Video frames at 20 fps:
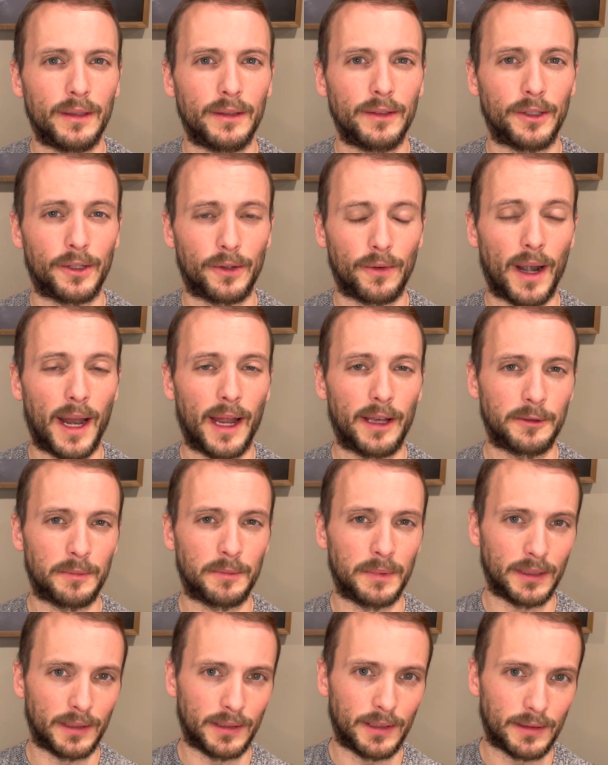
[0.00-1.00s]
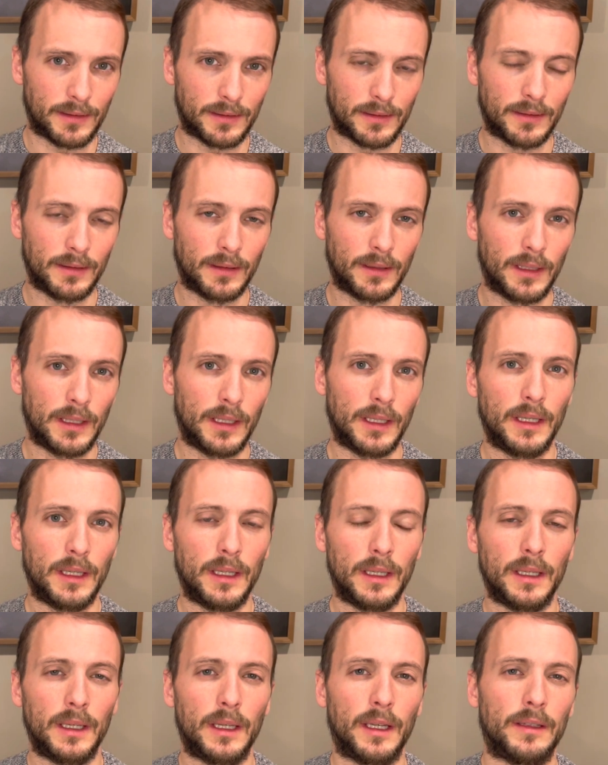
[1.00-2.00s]
to grasp, at least
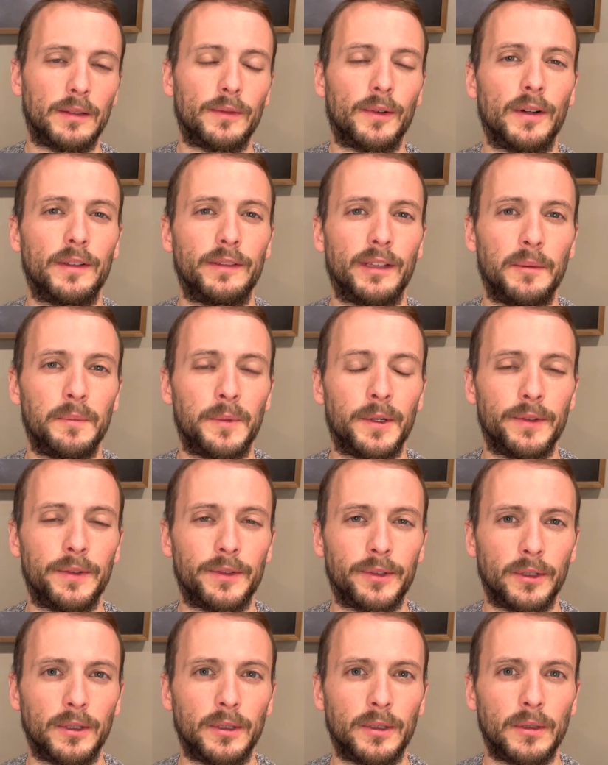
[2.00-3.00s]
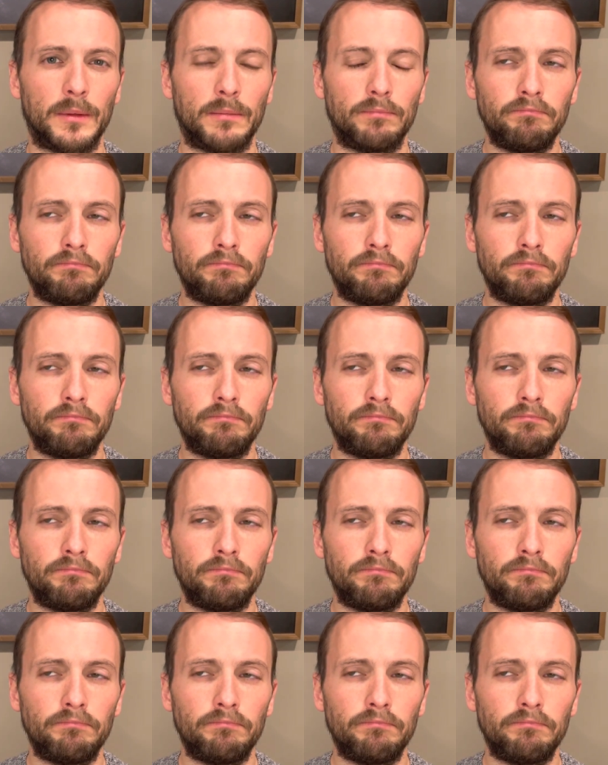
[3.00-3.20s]
as far as I'm concerned.